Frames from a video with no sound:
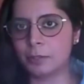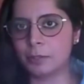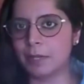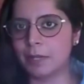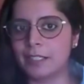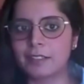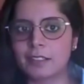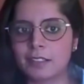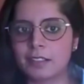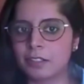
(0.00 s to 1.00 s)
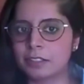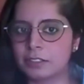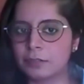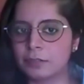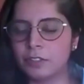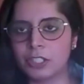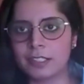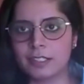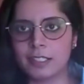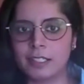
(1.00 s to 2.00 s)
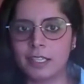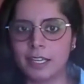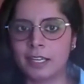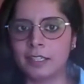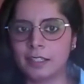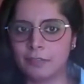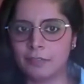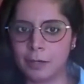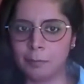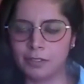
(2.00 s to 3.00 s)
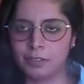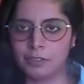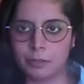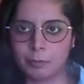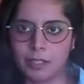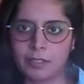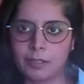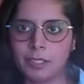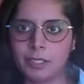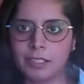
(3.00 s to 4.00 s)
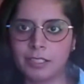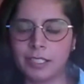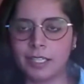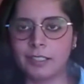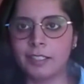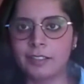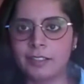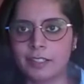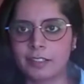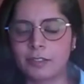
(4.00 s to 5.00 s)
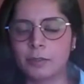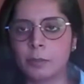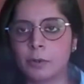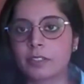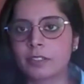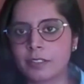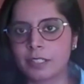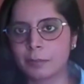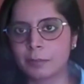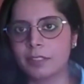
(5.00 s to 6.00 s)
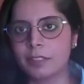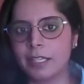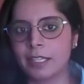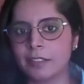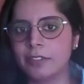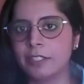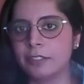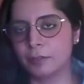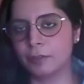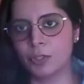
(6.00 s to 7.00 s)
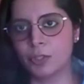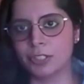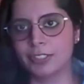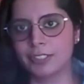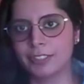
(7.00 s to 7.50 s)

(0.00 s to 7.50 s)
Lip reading: which balances cost efficiency and environmental responsibility and leads us to a more sustainable and greener future.